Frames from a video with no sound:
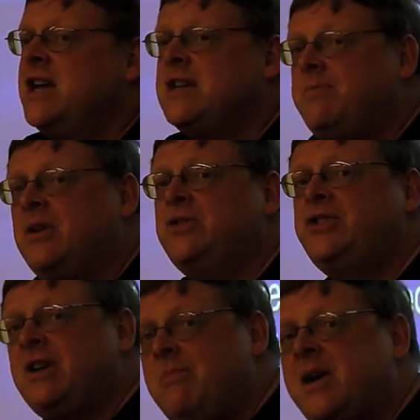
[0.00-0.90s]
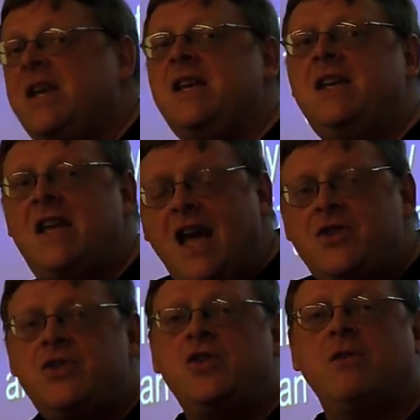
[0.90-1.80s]
Suppose somebody
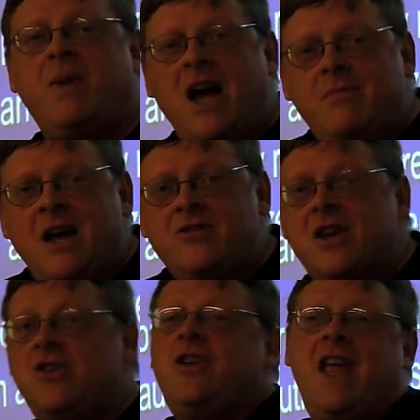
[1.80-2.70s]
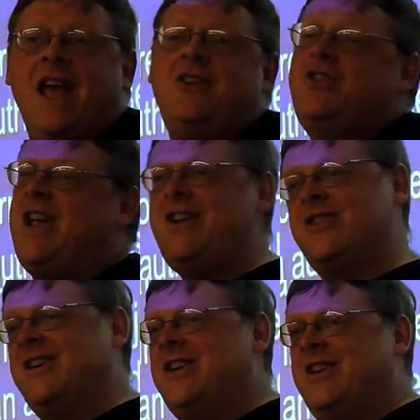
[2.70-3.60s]
gets your biometric, you can't change it.
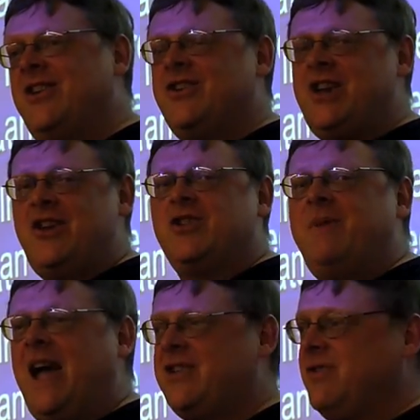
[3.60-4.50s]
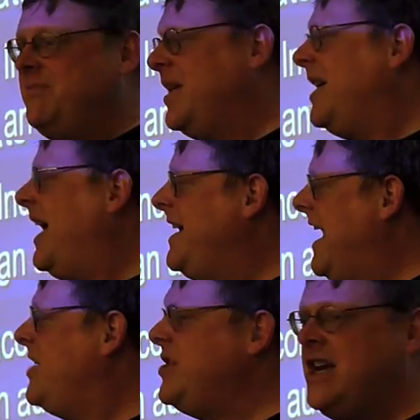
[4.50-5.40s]
You can change your password, but I
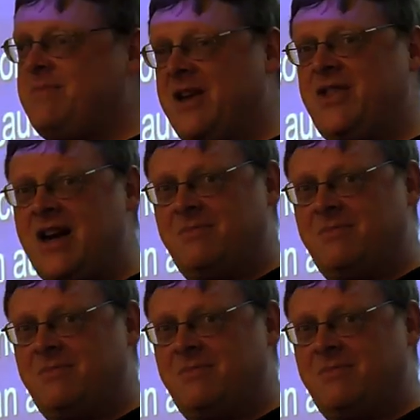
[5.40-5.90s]
can't change my thumb.